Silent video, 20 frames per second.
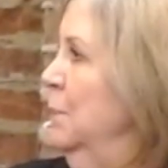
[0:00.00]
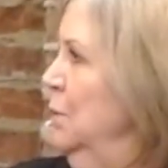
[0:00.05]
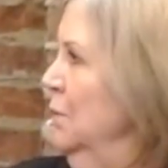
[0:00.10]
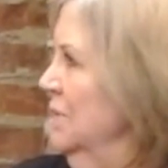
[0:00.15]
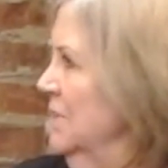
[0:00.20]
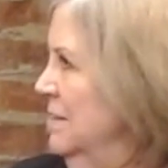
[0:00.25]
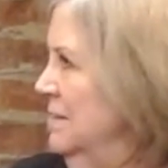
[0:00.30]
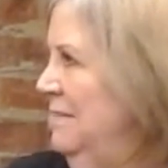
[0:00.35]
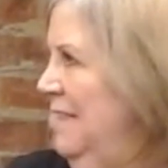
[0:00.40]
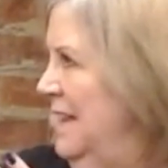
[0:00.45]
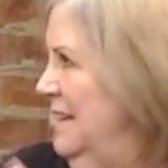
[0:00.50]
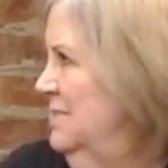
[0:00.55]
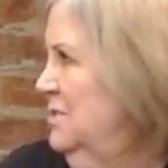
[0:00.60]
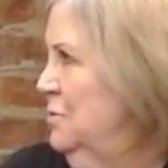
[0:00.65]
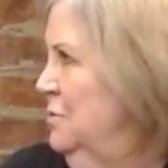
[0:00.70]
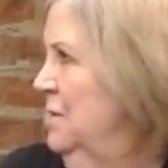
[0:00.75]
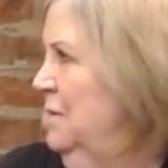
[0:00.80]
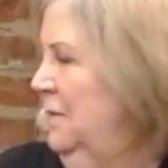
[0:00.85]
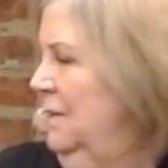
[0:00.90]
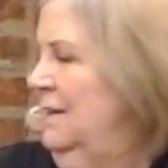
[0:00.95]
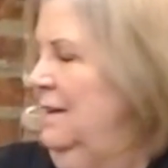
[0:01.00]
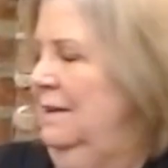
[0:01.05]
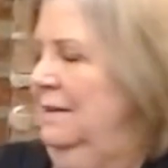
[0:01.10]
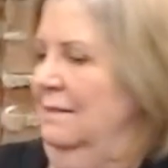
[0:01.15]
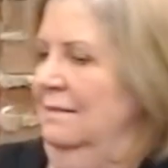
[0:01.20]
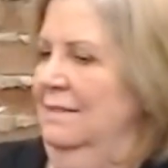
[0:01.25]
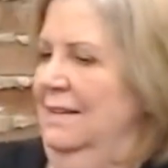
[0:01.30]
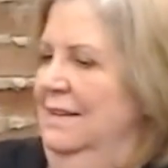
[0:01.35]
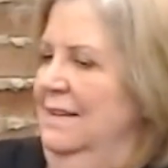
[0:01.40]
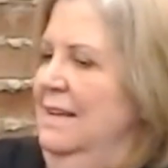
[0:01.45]
samples and that
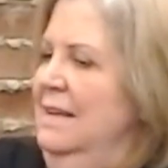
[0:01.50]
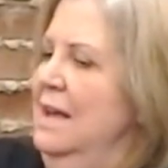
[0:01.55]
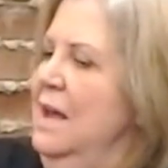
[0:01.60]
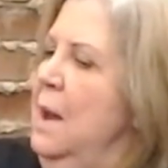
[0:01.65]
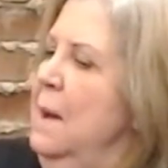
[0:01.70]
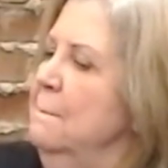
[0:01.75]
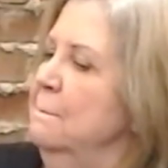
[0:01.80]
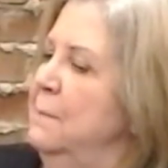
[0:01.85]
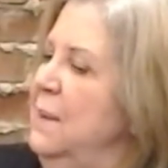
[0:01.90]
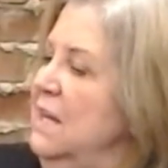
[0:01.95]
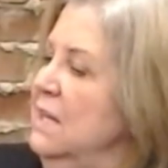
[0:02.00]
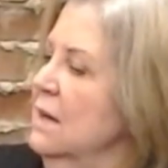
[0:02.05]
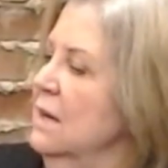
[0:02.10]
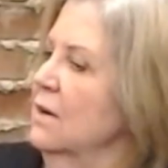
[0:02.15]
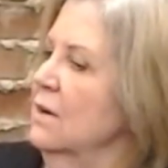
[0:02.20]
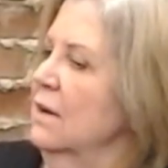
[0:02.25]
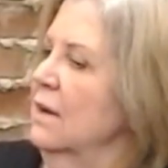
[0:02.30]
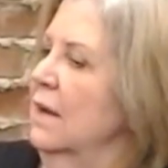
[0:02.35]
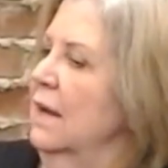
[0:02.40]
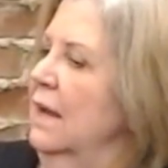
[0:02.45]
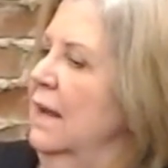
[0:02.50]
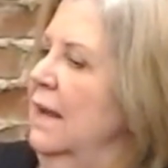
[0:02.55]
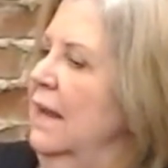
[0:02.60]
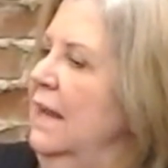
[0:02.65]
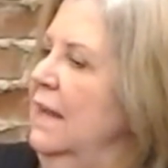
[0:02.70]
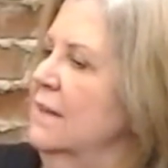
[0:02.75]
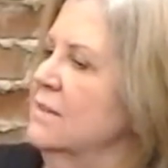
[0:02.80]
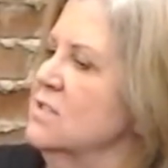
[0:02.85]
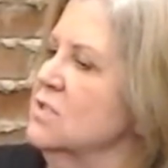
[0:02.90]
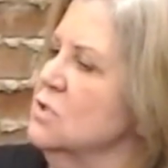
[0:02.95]
sort of thing. But
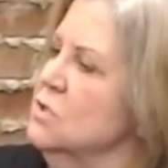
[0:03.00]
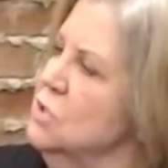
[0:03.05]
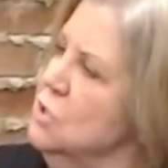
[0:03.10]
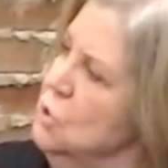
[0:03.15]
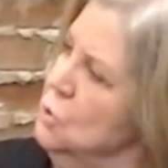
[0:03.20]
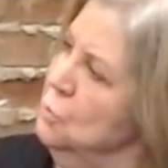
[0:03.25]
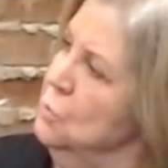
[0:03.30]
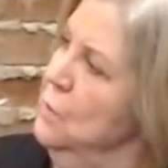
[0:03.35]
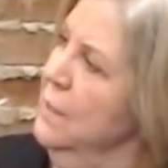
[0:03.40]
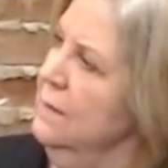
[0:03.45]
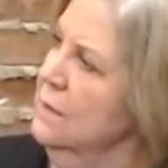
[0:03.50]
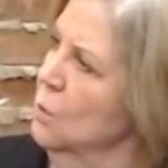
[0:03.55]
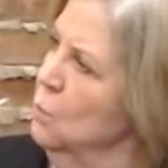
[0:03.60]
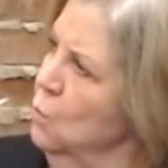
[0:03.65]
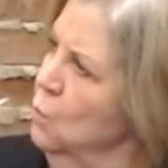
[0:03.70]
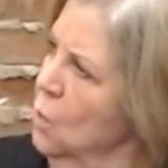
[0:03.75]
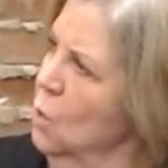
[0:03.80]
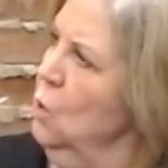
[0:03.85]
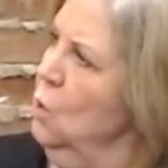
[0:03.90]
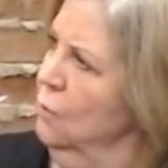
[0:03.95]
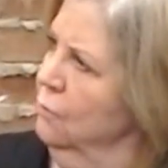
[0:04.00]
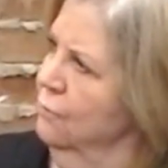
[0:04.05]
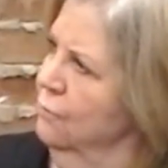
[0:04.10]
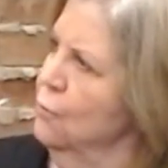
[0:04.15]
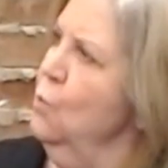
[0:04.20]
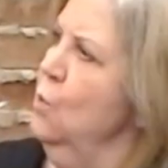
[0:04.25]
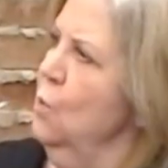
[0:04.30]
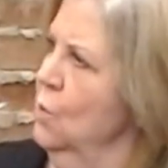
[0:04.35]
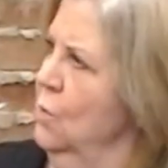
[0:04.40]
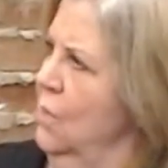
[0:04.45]
it's doing the
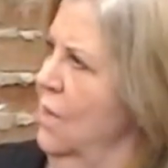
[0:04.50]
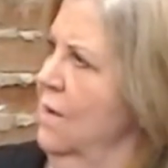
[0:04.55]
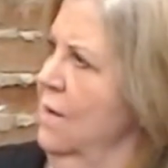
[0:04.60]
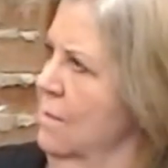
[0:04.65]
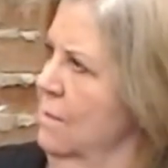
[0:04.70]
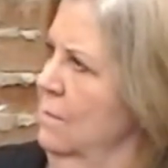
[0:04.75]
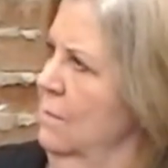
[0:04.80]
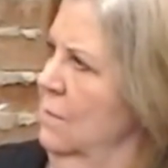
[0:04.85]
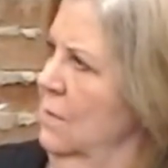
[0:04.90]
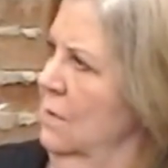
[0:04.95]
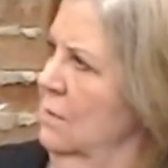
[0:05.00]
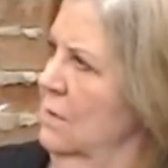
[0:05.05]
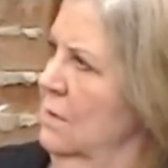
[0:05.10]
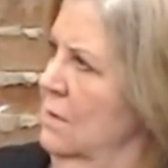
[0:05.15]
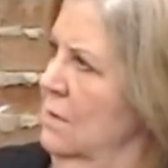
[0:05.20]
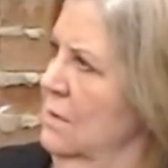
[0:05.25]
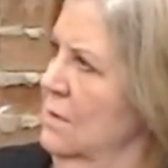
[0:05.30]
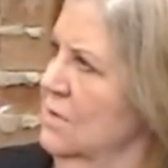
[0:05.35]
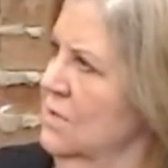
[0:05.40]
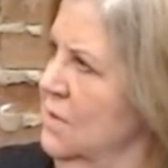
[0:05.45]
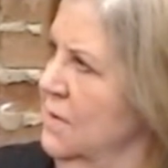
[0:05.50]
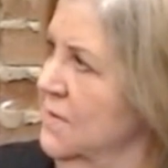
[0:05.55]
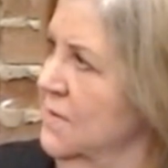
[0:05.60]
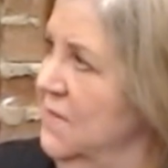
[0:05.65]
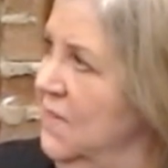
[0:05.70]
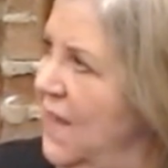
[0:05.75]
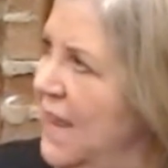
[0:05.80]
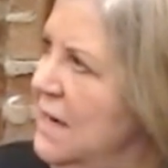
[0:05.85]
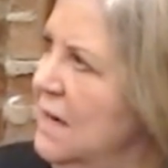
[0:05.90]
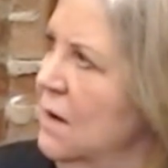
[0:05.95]
work for them
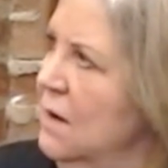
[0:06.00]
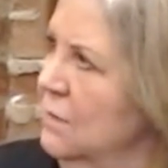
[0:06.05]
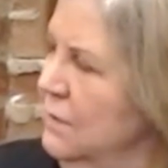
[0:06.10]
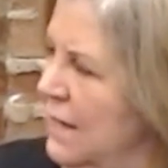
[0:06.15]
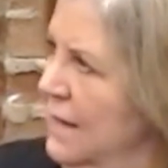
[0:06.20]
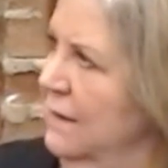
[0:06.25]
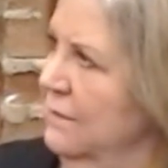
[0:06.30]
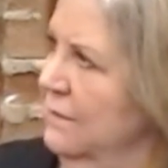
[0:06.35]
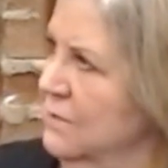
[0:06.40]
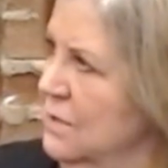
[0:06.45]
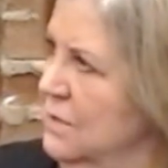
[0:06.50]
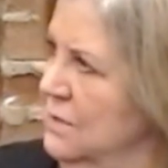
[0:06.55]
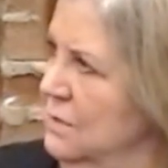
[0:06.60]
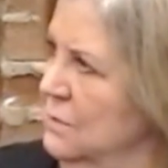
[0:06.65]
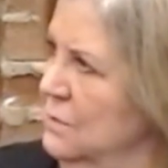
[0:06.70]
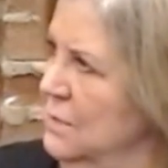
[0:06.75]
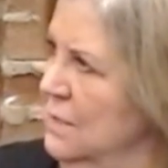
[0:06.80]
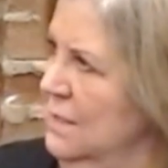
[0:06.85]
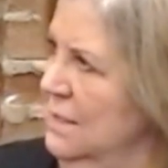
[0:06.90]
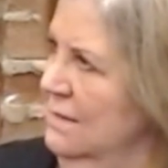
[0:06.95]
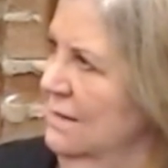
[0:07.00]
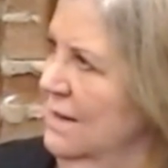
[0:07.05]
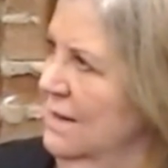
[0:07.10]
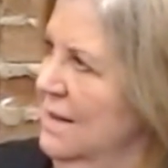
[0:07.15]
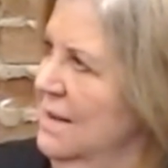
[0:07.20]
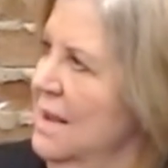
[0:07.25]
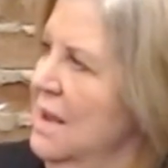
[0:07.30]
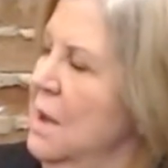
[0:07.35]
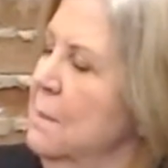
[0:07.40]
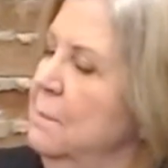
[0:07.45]
so they don't have to
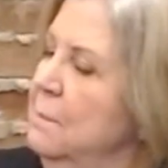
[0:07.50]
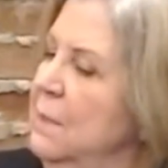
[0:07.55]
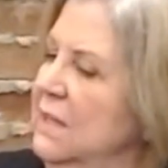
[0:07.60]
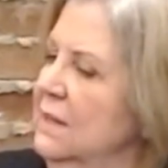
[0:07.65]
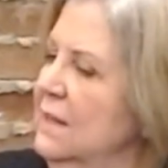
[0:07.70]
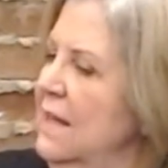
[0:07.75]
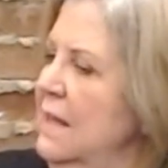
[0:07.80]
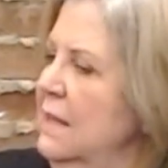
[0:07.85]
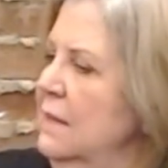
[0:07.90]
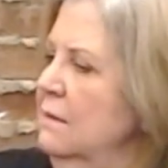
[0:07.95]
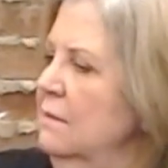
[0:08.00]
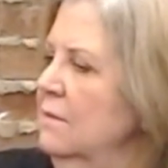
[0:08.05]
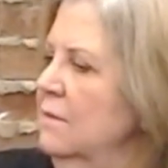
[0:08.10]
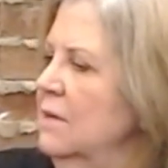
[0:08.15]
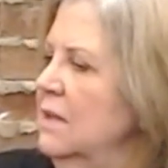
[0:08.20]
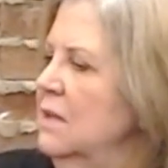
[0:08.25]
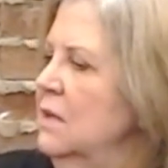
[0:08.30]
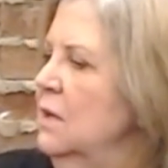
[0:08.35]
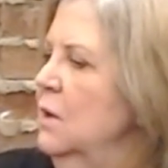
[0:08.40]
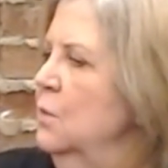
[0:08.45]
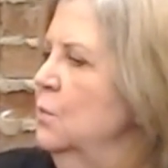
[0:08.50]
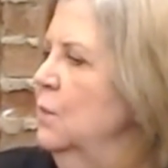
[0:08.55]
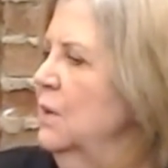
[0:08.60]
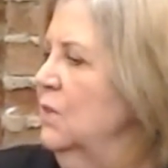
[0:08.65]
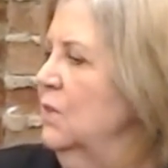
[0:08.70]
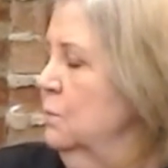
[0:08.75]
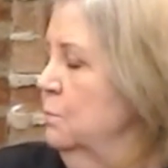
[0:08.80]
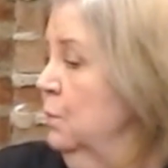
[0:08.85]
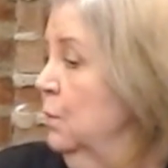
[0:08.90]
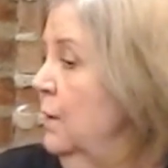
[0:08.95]
do it. But then,
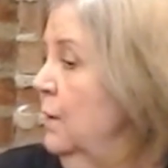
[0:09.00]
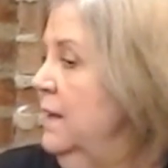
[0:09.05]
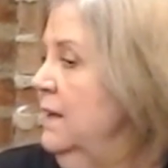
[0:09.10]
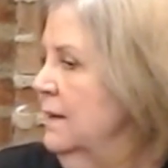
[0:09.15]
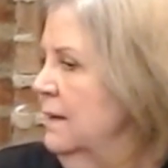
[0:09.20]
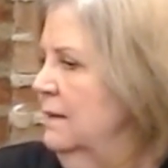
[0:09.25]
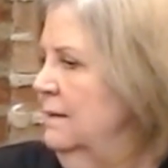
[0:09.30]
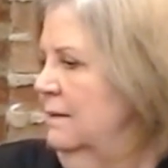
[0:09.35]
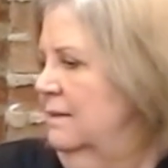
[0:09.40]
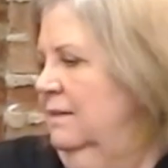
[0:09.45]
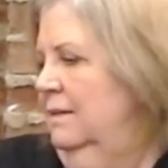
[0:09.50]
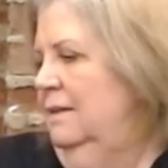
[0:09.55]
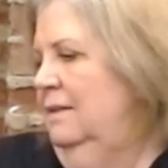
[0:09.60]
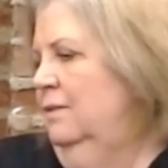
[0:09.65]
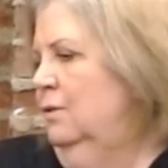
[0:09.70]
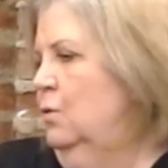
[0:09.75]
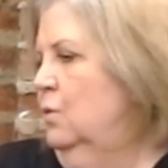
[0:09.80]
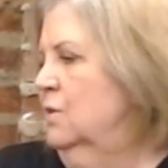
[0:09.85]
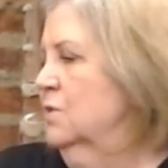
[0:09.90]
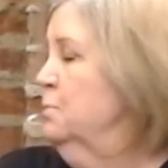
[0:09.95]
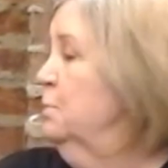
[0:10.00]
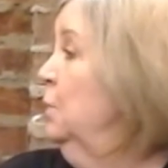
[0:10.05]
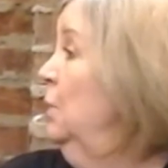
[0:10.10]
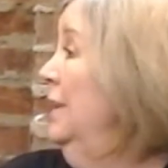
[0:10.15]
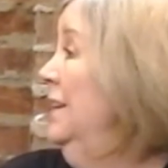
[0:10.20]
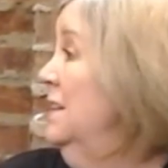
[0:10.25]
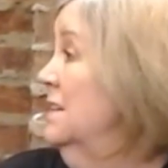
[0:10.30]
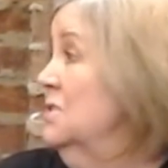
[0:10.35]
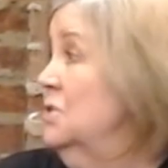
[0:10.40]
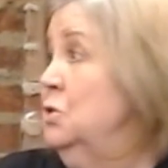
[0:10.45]
with the print,
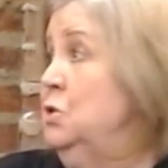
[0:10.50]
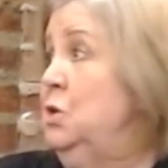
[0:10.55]
of course,